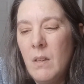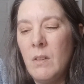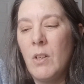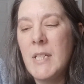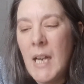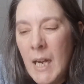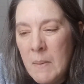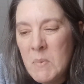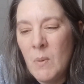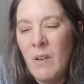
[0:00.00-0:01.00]
There are
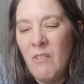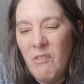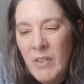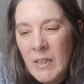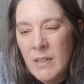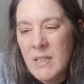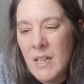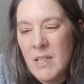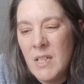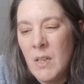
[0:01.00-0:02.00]
times when it feels
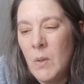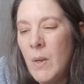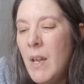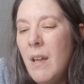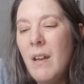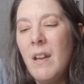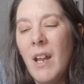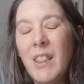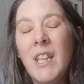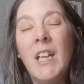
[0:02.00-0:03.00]
as though
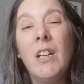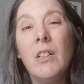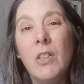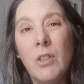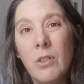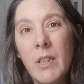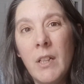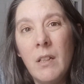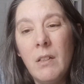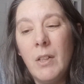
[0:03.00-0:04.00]
nothing
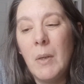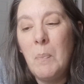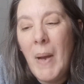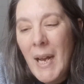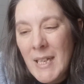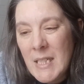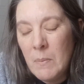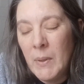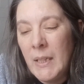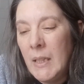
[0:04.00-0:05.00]
good could
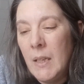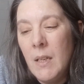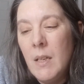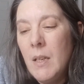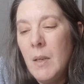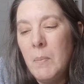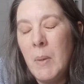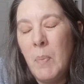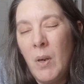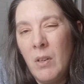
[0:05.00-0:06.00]
possibly
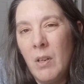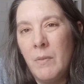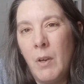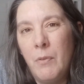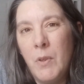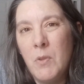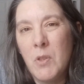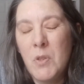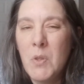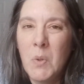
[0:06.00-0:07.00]
be part of our
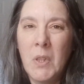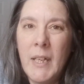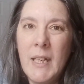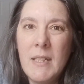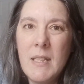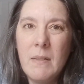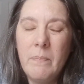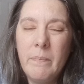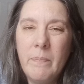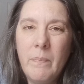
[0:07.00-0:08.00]
future stories.
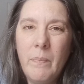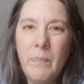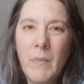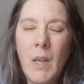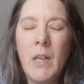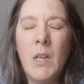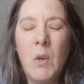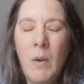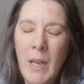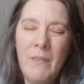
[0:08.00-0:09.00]
I
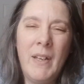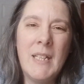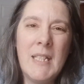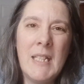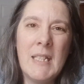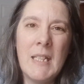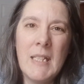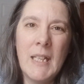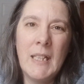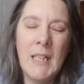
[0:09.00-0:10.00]
know I've had
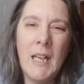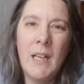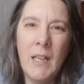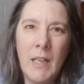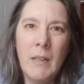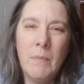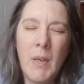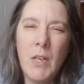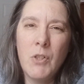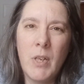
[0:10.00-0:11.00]
seasons like that, and
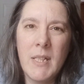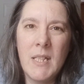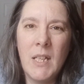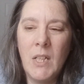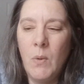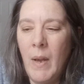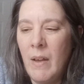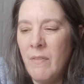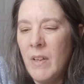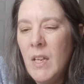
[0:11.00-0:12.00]
I trust that you have